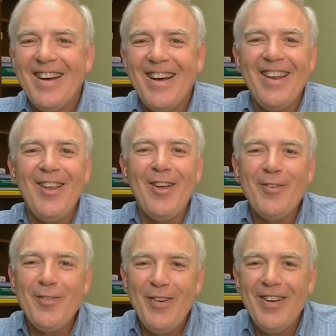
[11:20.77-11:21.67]
I
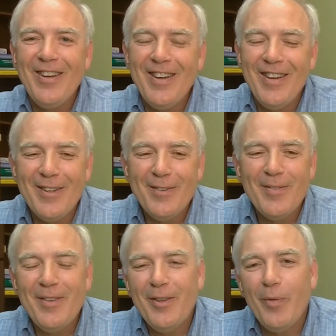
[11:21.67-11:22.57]
love
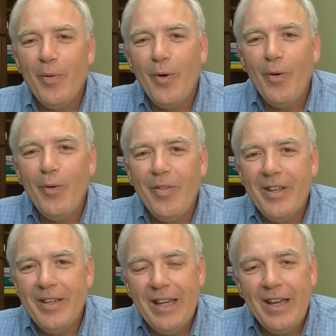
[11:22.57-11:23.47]
um, the
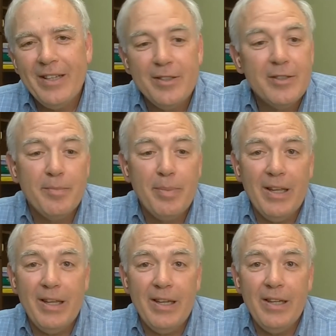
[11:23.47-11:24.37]
role that dads
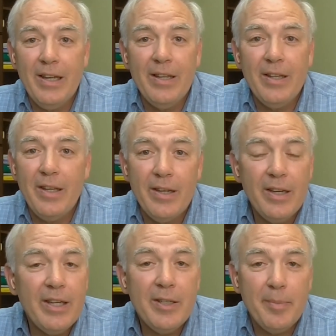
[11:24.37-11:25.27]
play and they
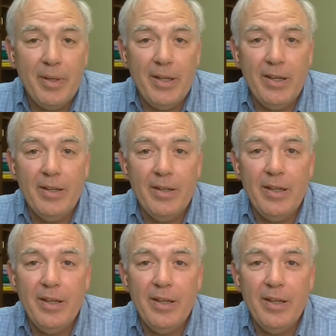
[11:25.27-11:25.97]
need to play.